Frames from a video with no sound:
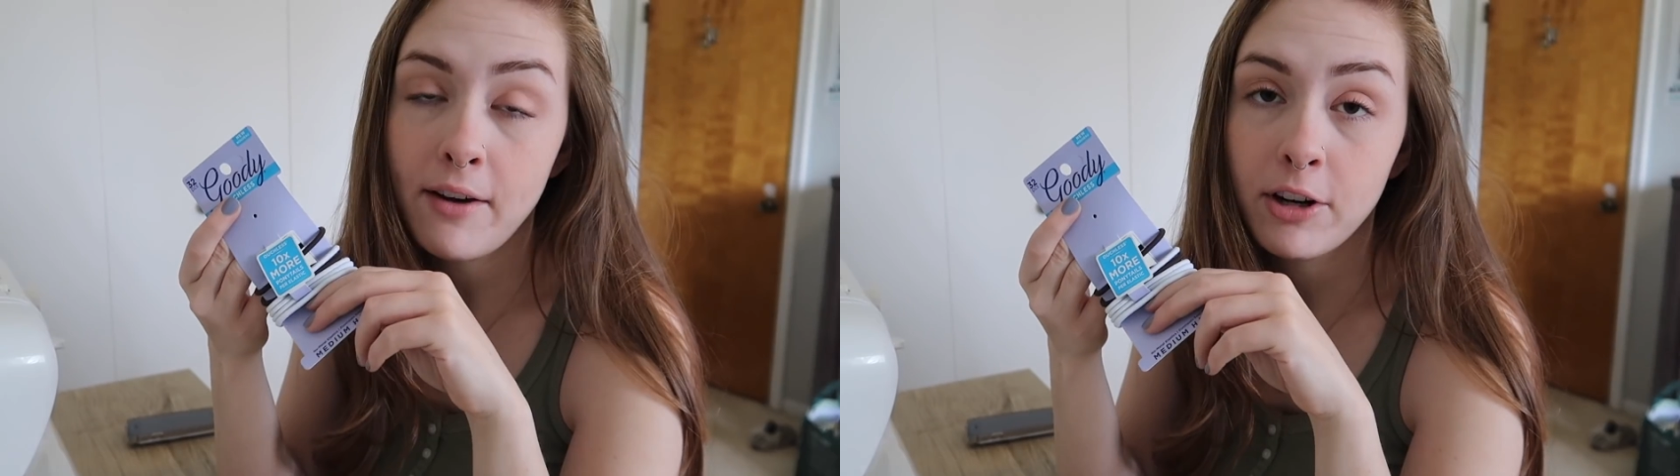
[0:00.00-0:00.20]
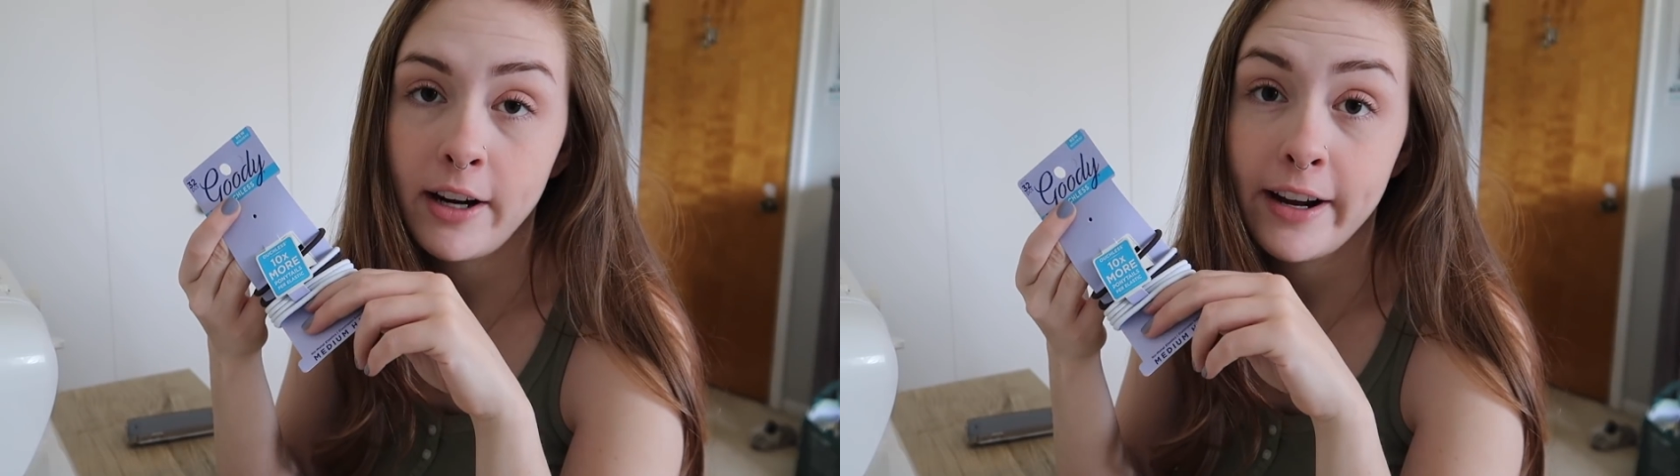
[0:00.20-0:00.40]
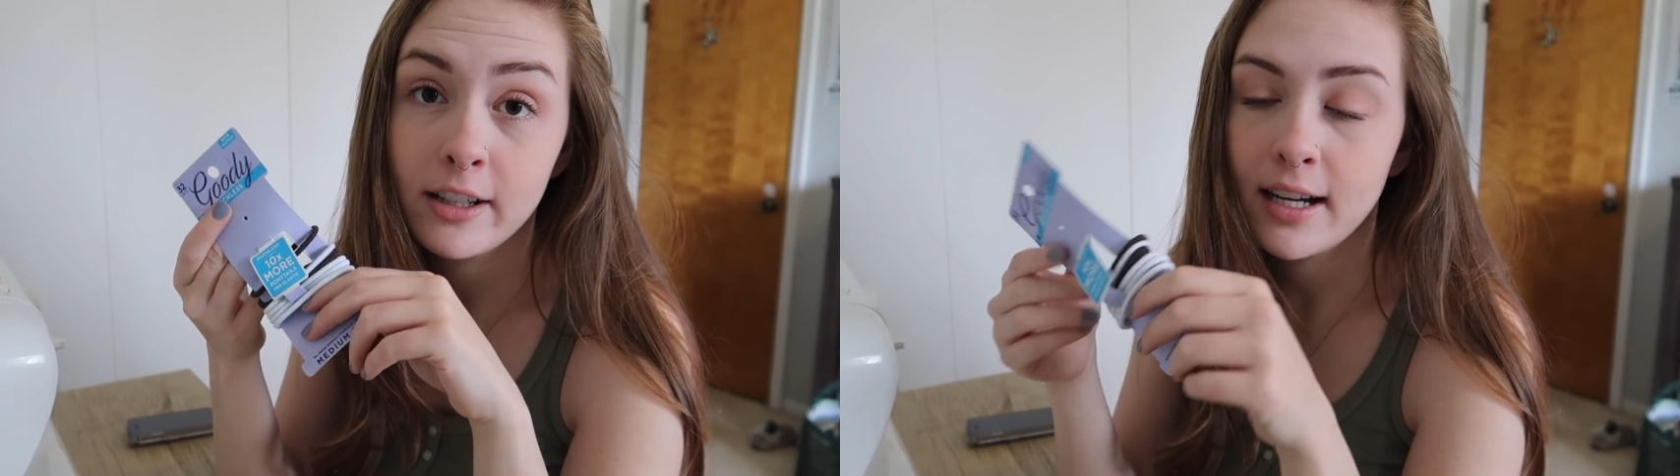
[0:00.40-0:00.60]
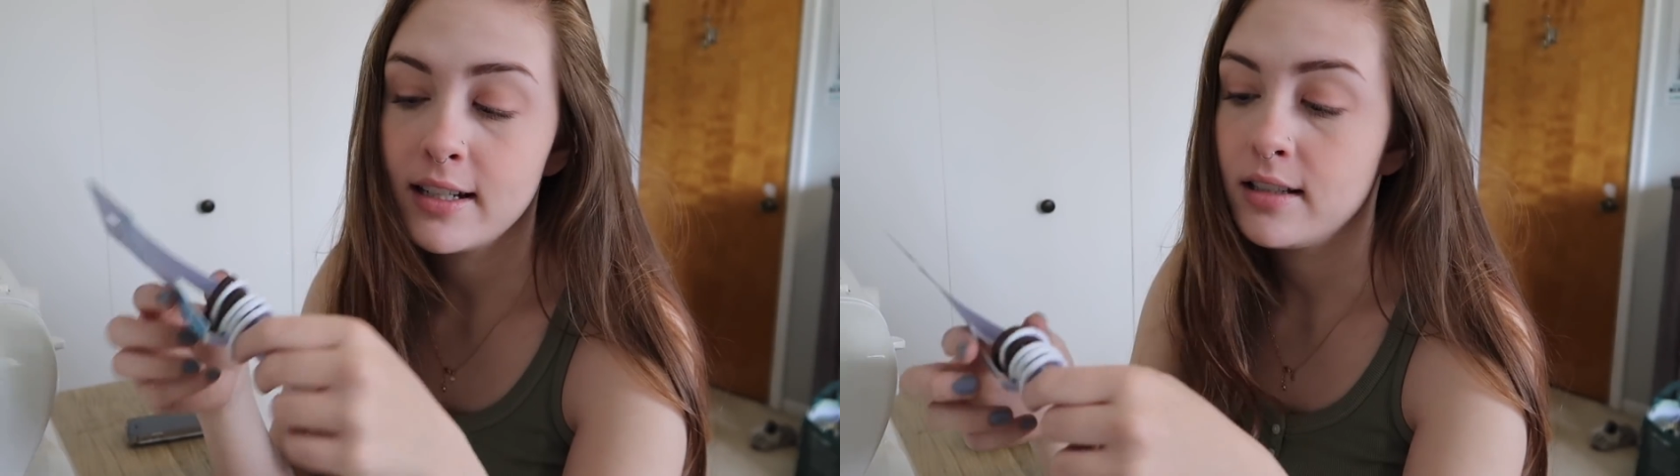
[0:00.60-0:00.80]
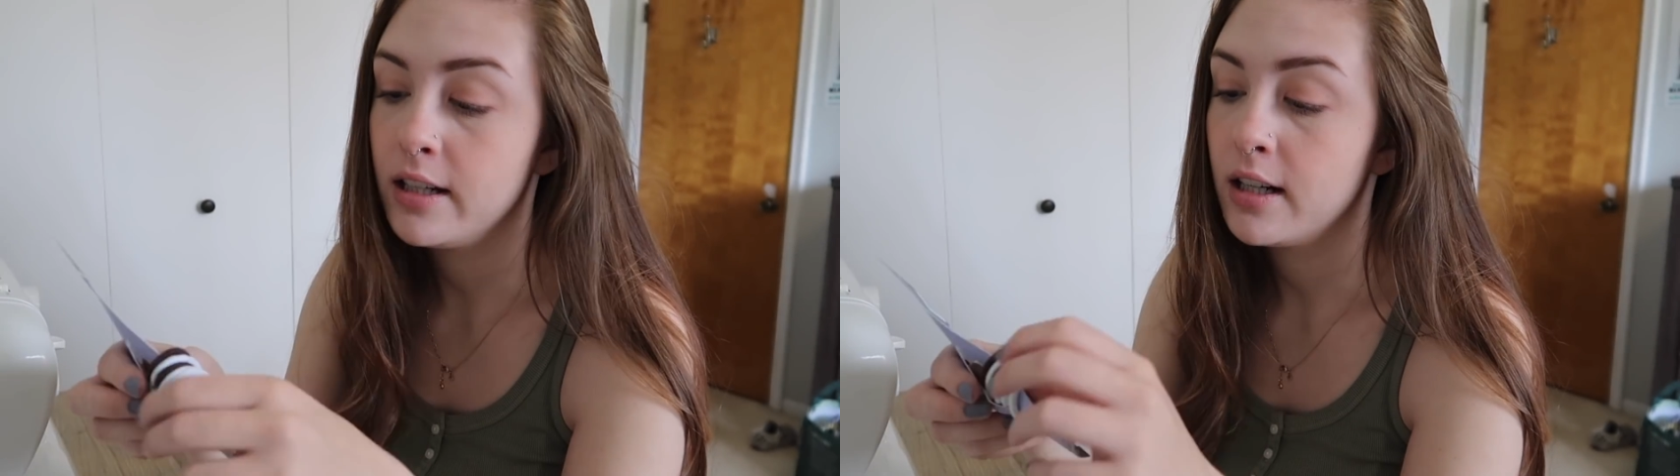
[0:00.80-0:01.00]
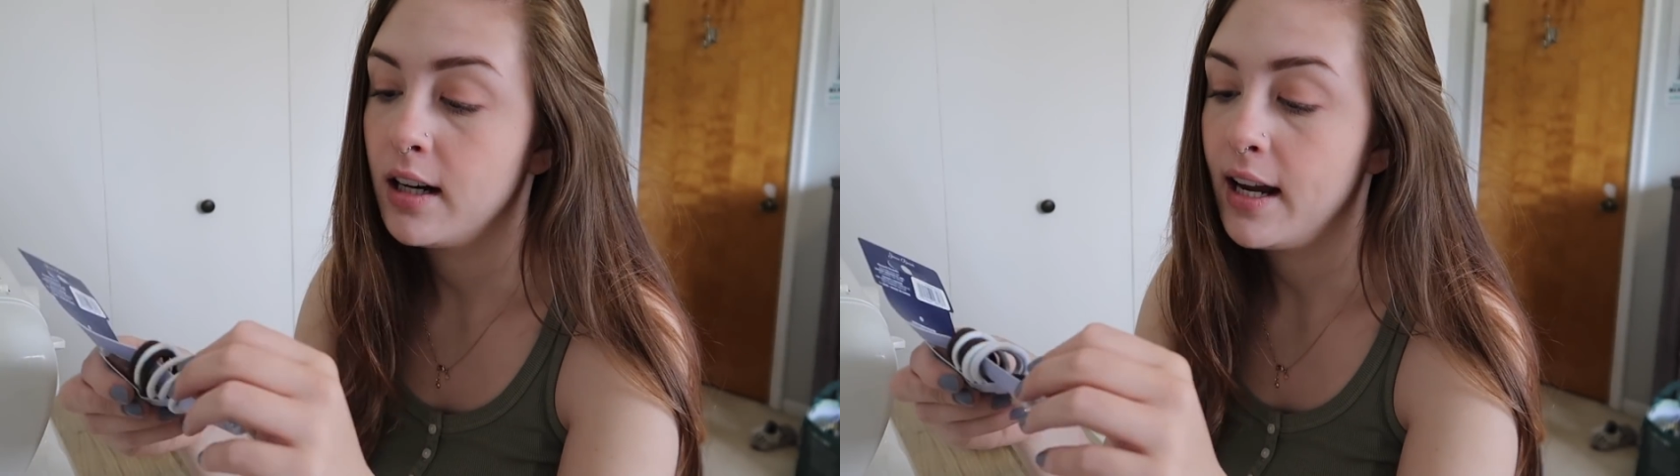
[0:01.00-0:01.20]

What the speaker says: have our hair ties here,